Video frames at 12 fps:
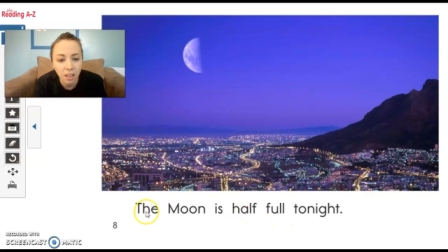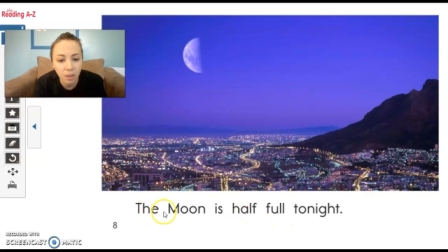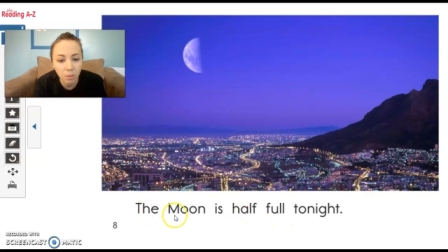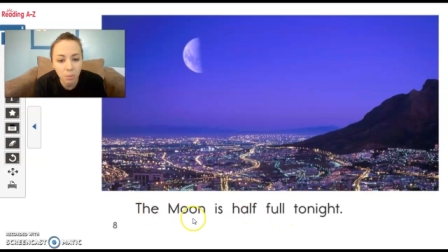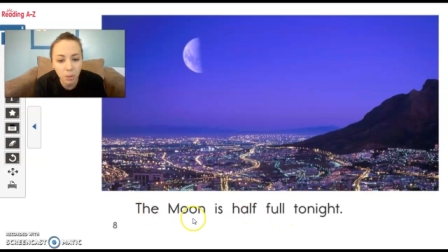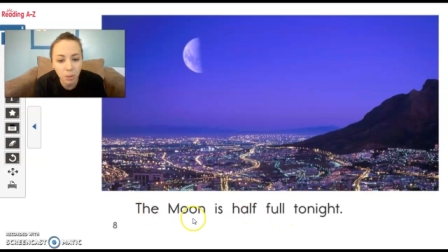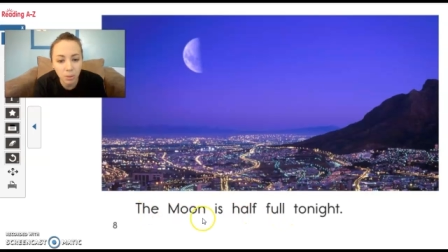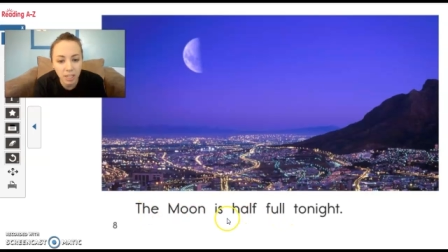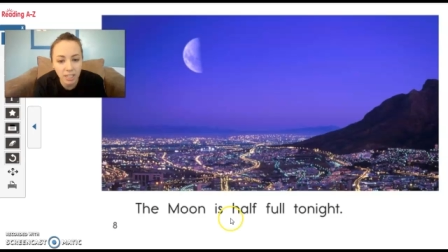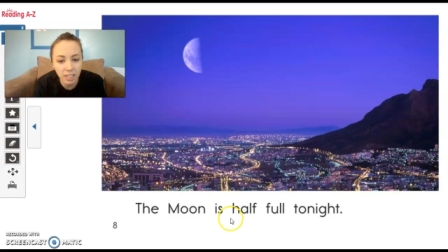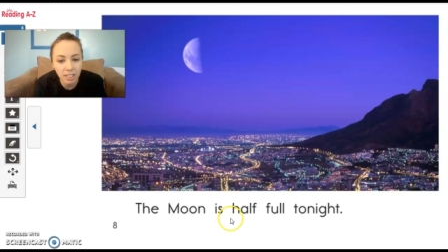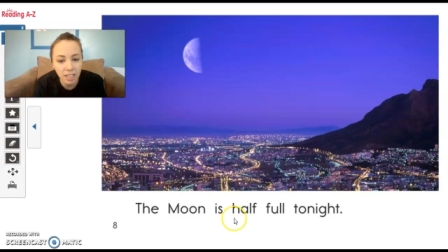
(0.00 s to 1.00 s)
The moon
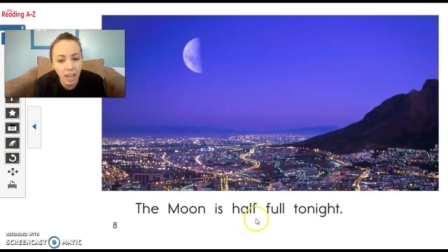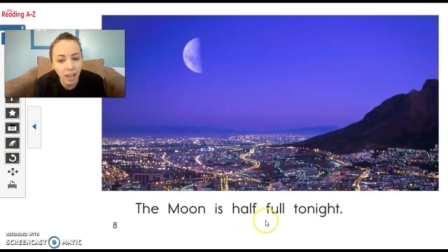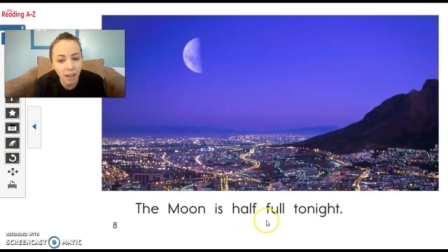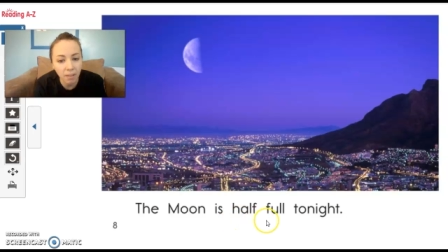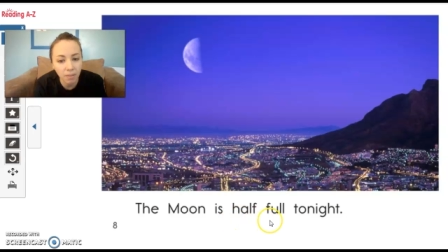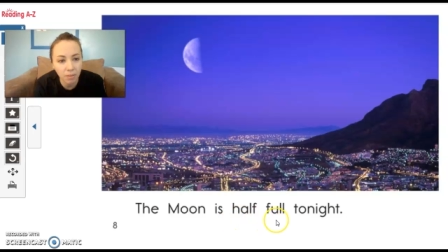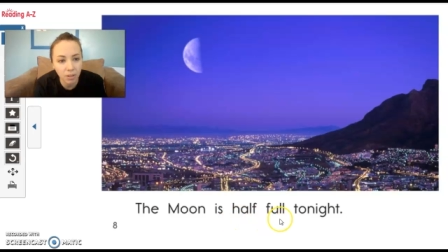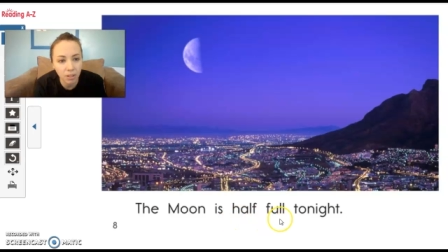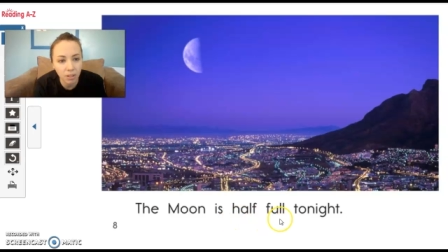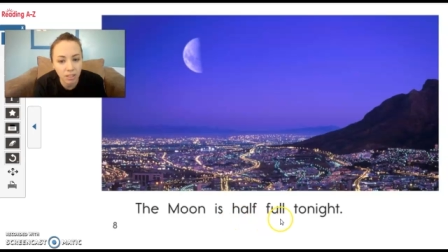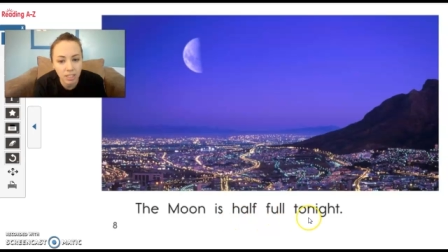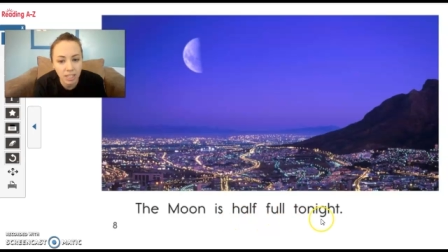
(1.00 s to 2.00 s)
is half
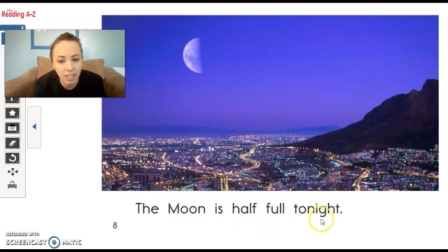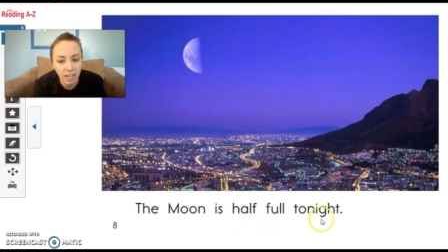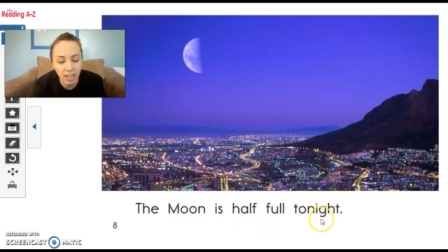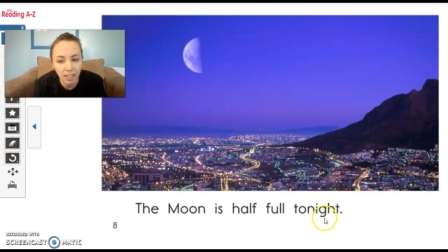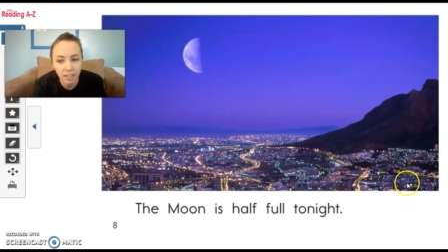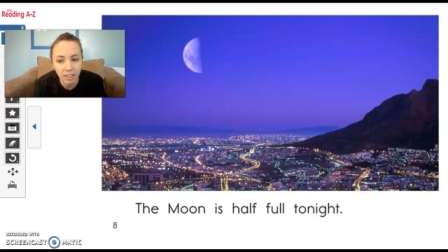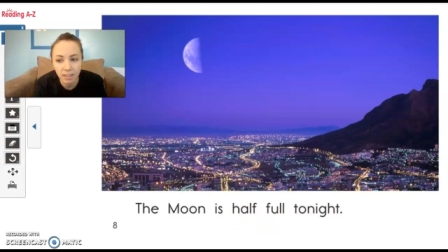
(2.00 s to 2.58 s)
full tonight.